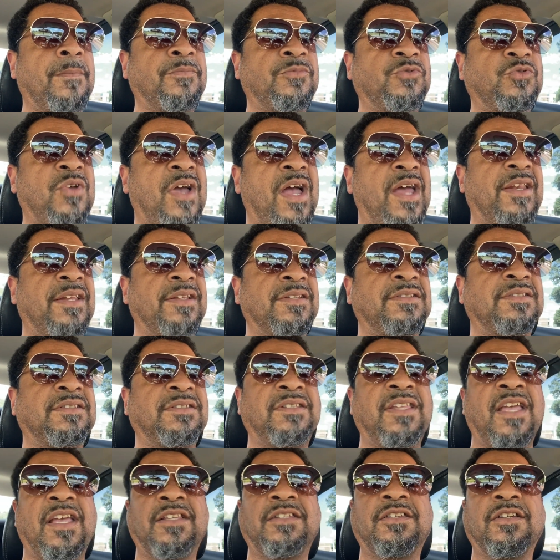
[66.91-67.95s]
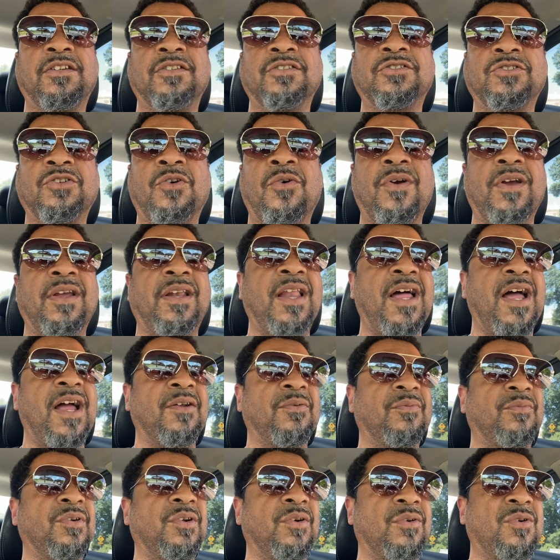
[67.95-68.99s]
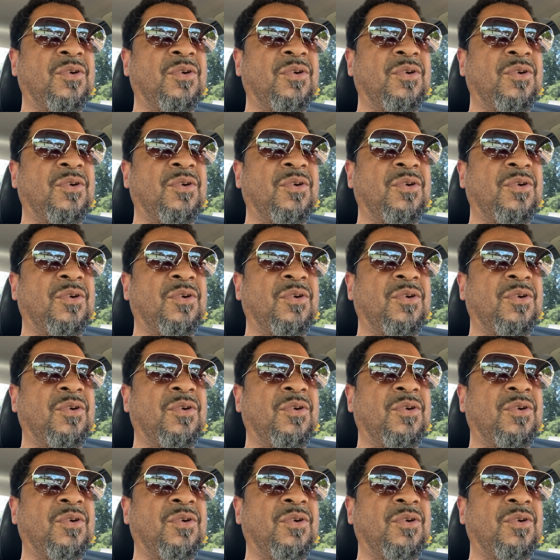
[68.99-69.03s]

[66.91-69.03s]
trying to stick to the storyline real